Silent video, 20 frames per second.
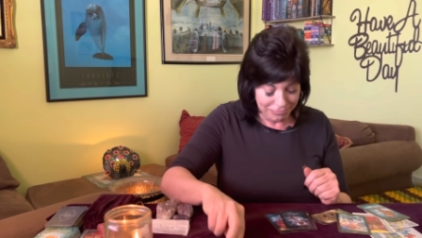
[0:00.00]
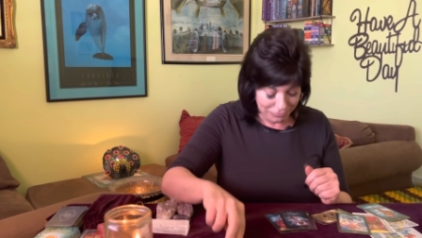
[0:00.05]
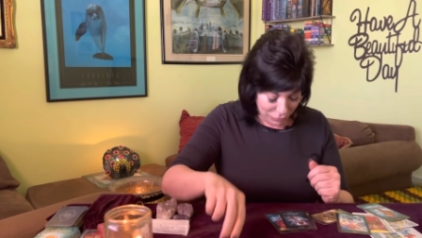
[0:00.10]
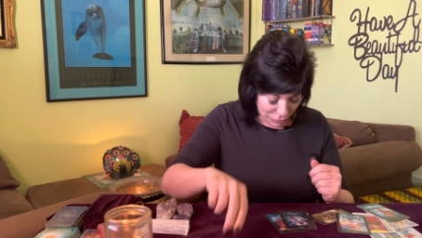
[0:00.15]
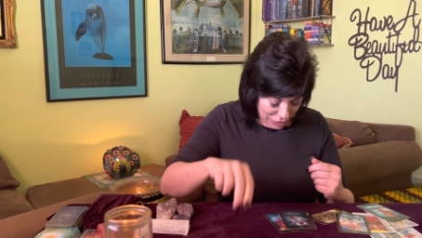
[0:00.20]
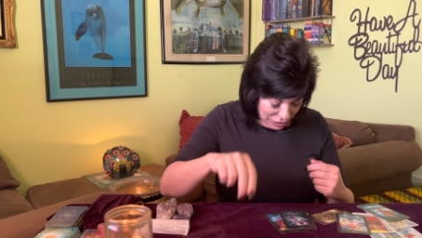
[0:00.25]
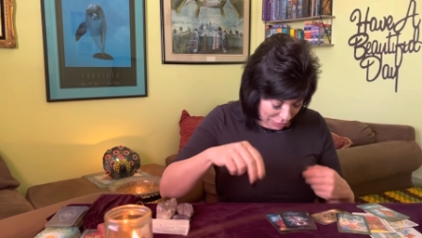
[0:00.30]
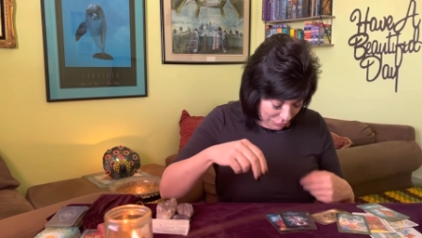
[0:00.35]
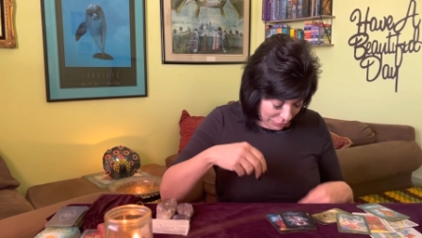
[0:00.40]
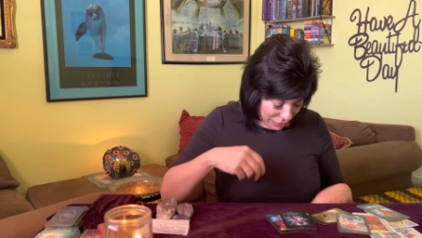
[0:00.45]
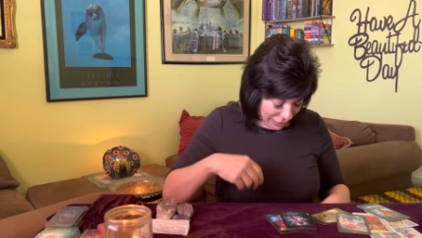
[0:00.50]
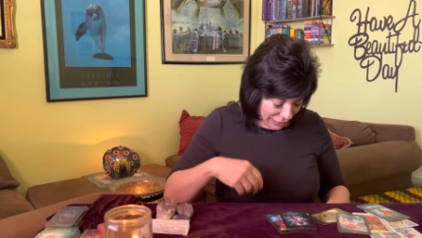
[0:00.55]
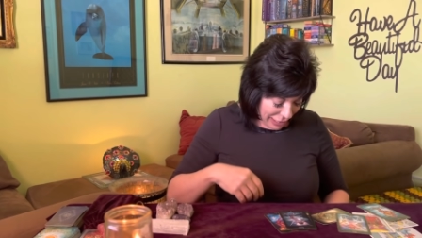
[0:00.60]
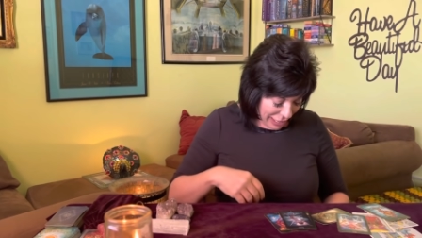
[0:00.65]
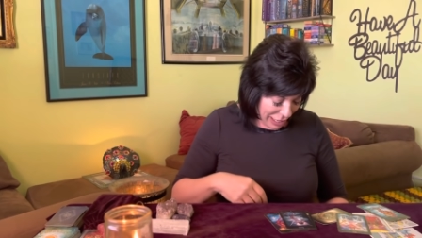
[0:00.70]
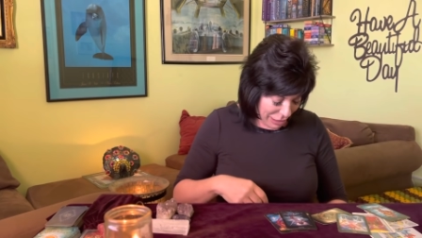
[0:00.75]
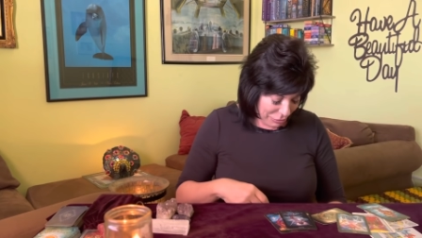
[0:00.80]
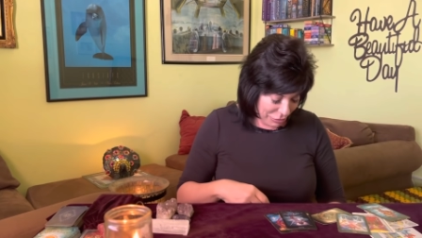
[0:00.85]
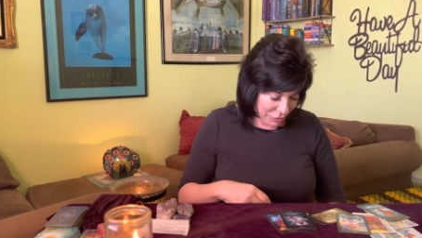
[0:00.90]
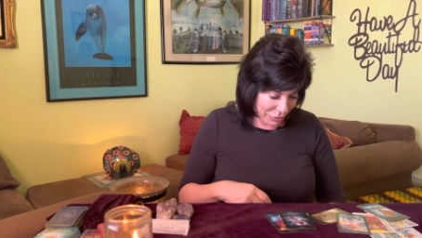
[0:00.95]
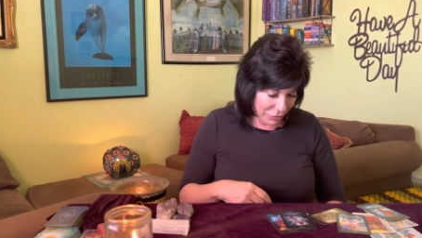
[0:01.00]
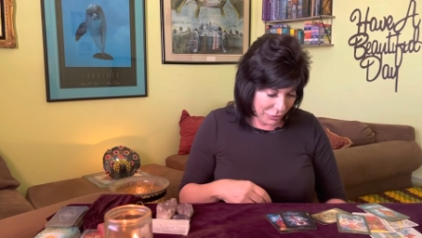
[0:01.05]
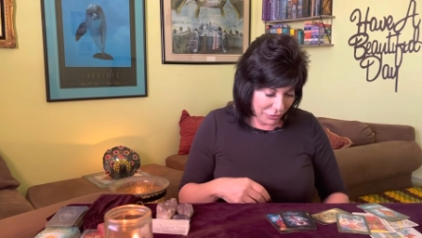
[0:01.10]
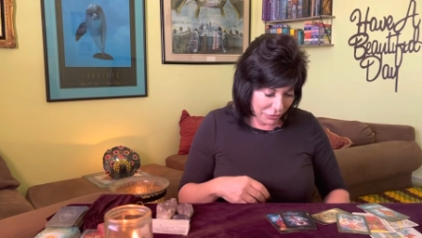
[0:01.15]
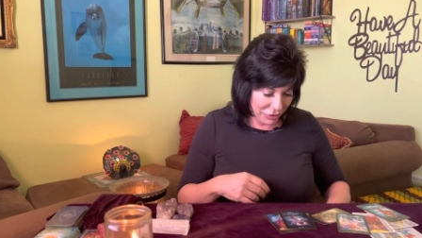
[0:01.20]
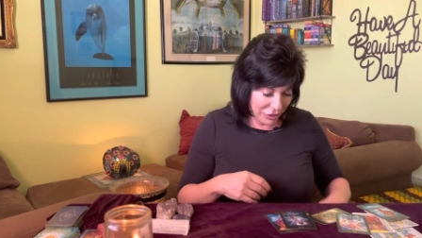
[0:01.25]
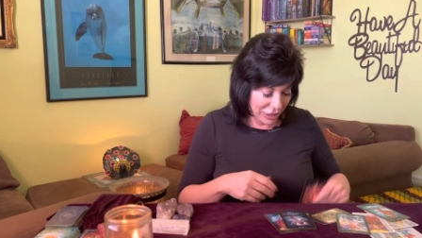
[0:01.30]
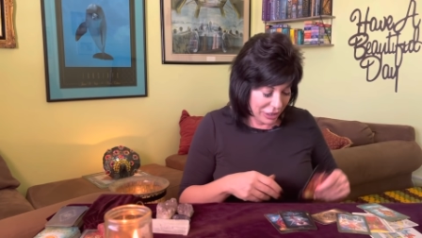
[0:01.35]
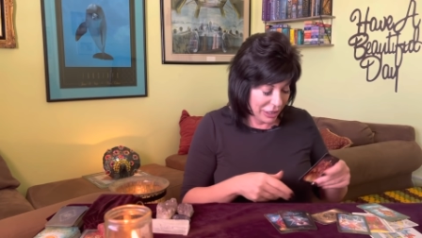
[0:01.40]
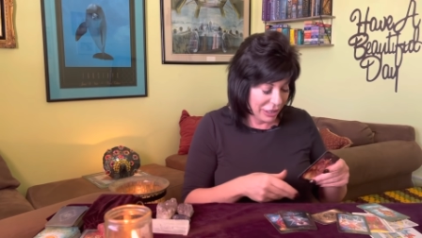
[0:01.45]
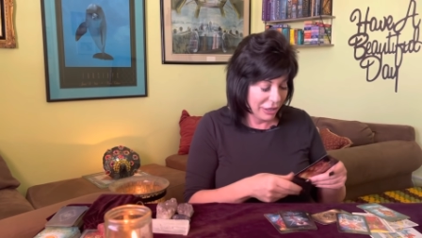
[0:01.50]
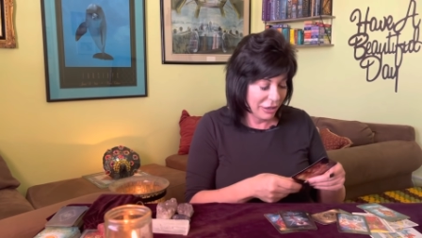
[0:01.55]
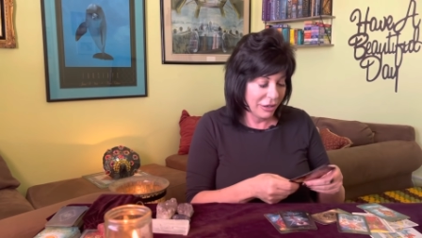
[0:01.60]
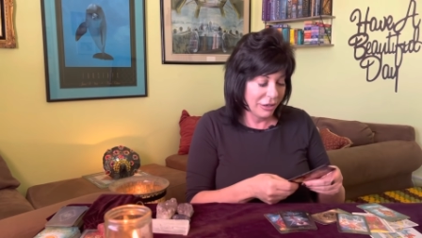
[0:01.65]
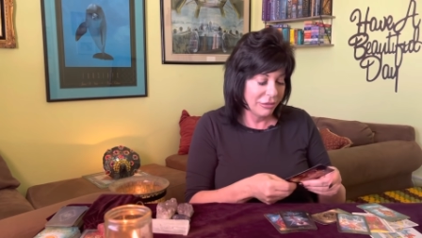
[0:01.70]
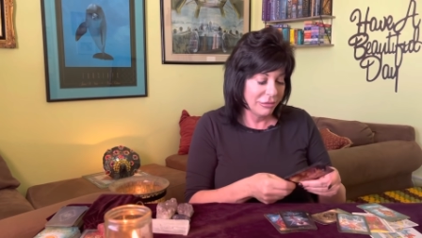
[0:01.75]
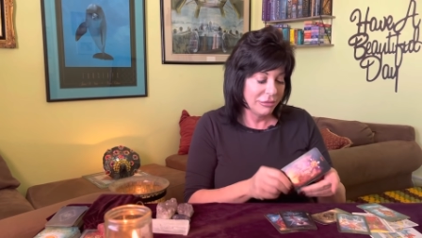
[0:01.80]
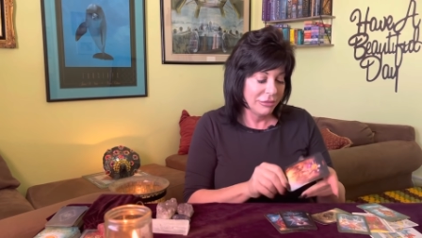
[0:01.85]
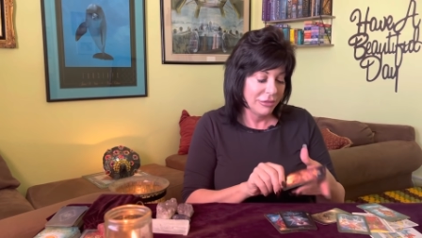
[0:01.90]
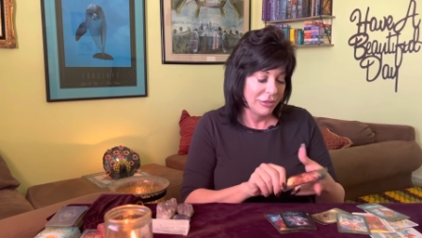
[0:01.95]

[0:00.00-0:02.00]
What's on my lap? Who's sitting here?